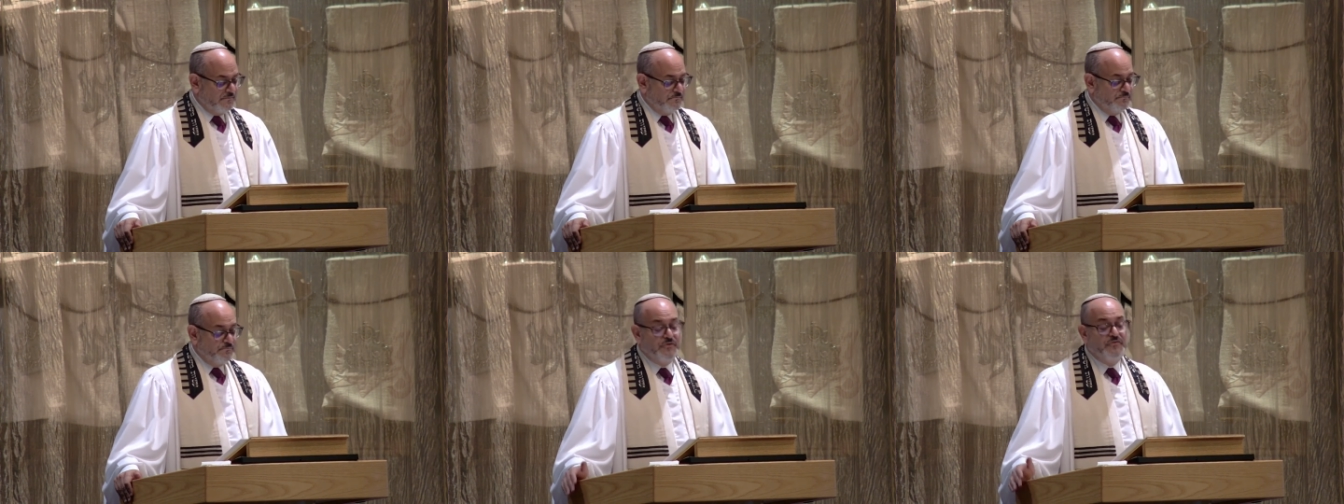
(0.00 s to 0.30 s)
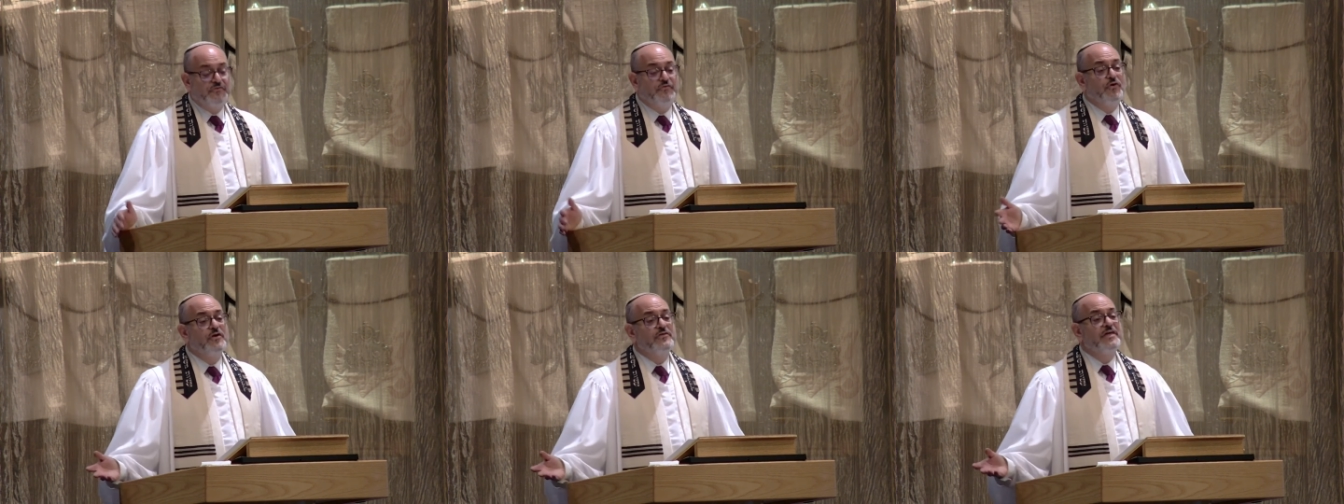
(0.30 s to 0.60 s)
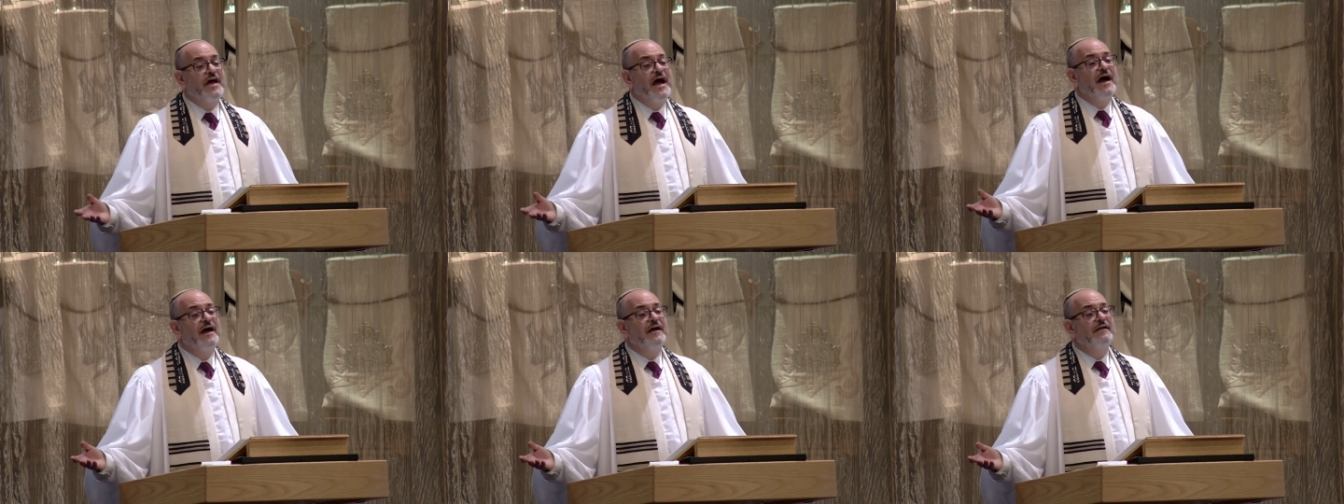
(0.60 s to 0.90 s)
Before
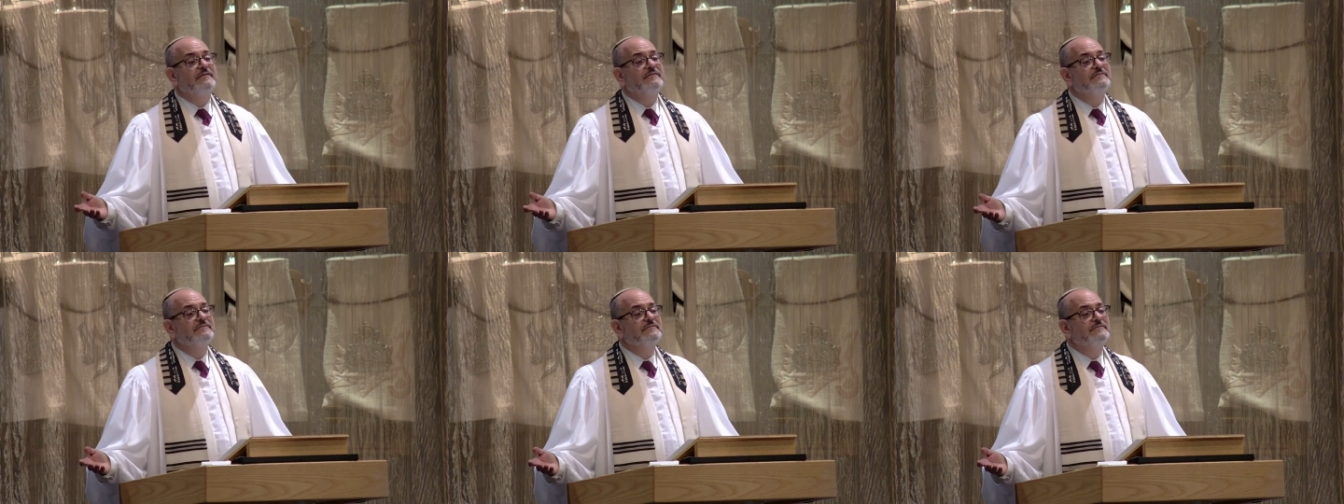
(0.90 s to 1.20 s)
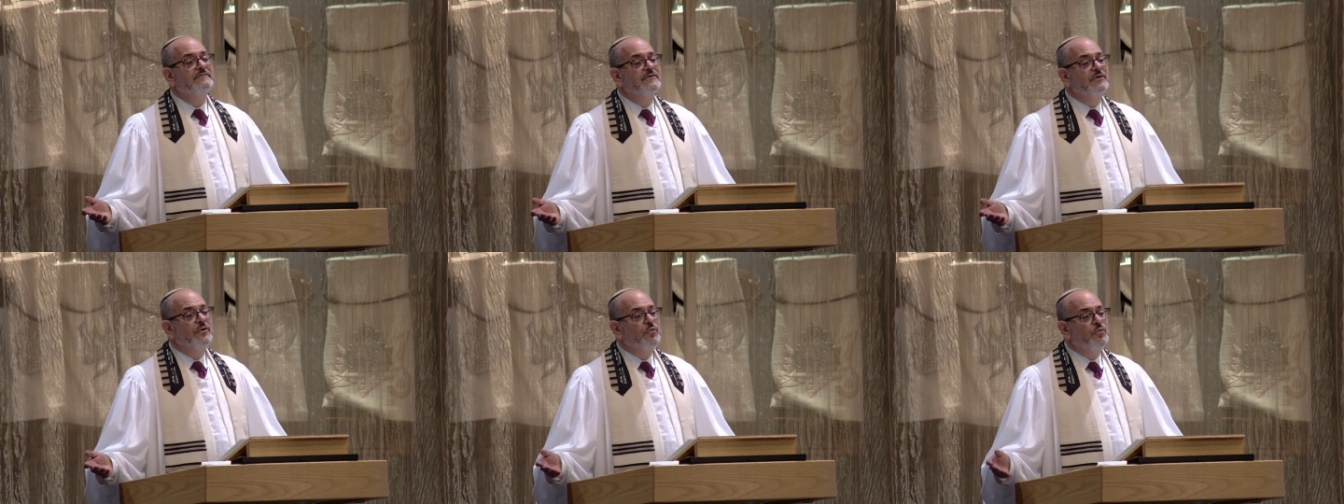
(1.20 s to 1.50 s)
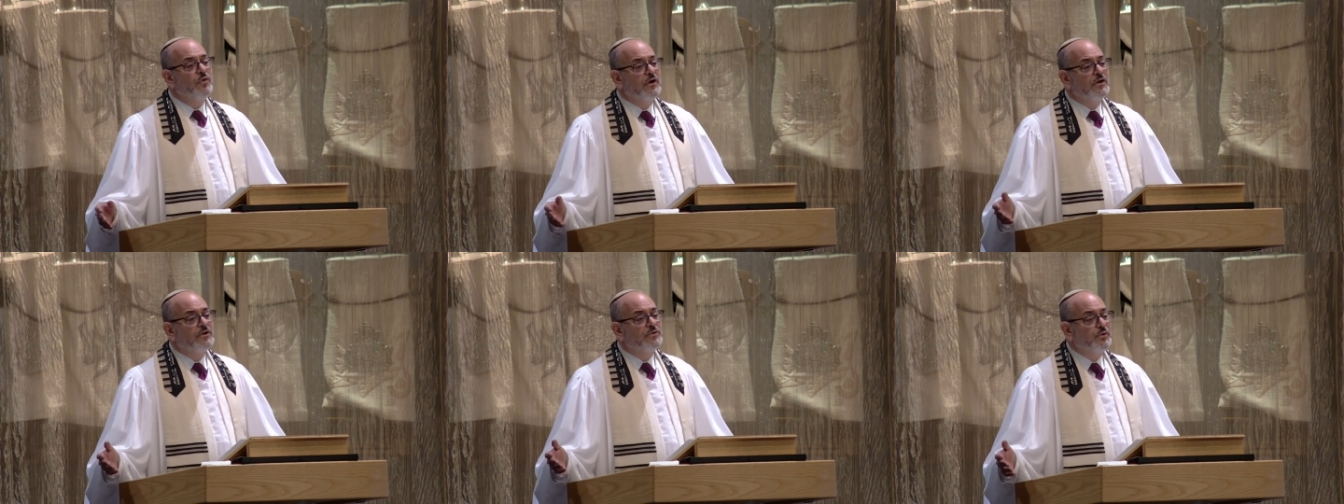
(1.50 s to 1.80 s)
that,
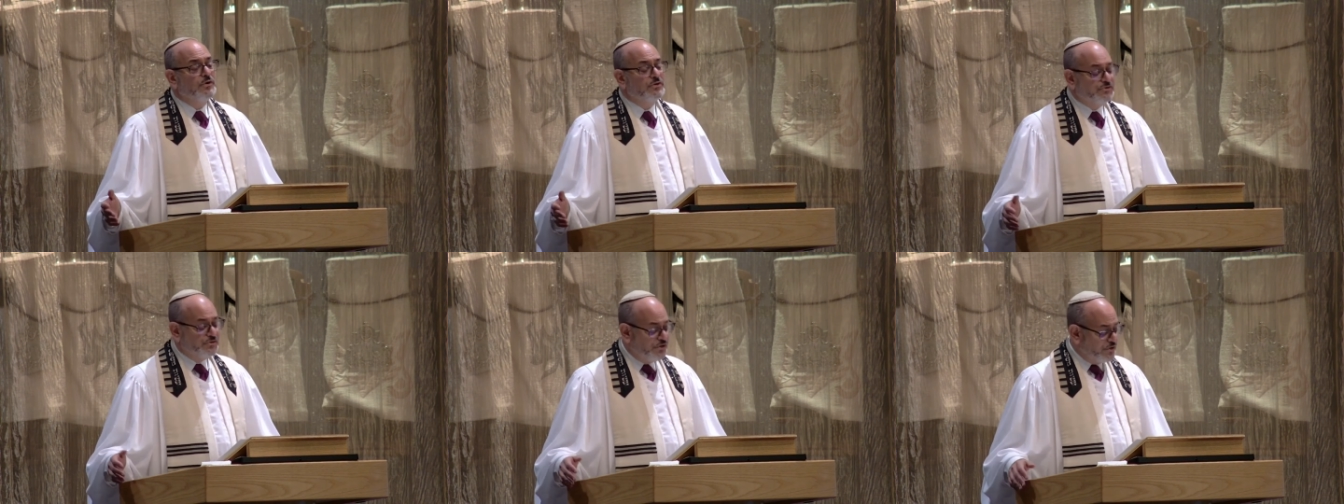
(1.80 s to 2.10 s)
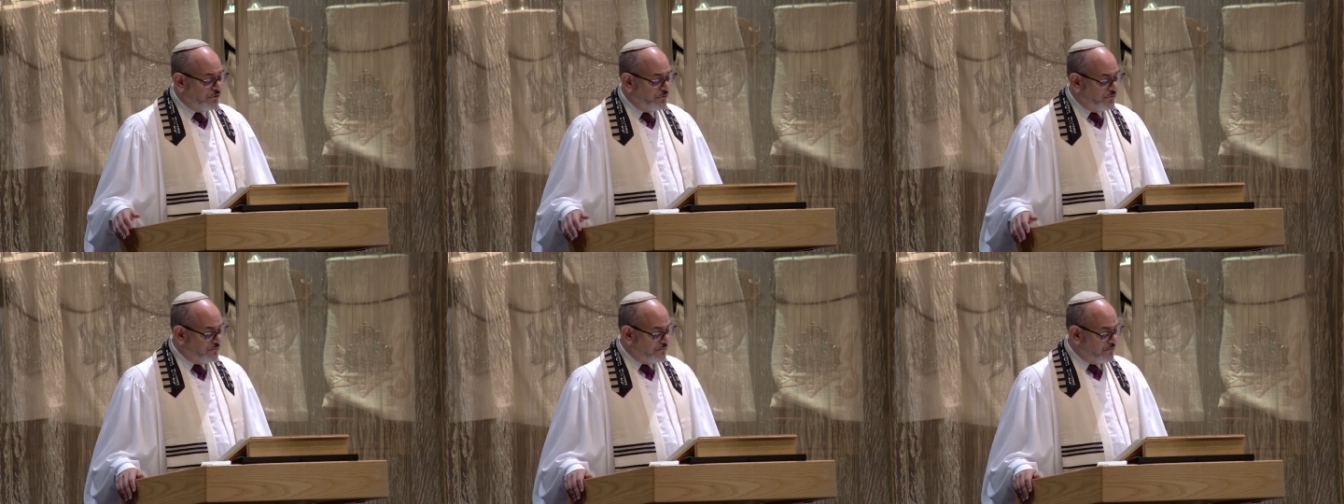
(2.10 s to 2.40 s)
World War II.